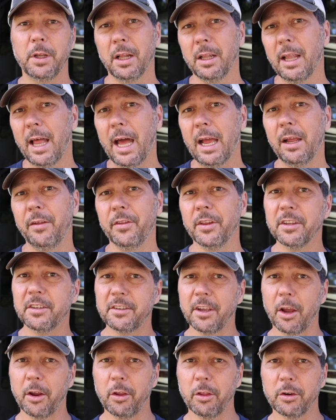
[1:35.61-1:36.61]
a lot in the
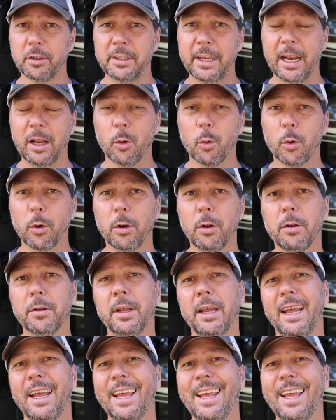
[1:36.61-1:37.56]
cellular data world,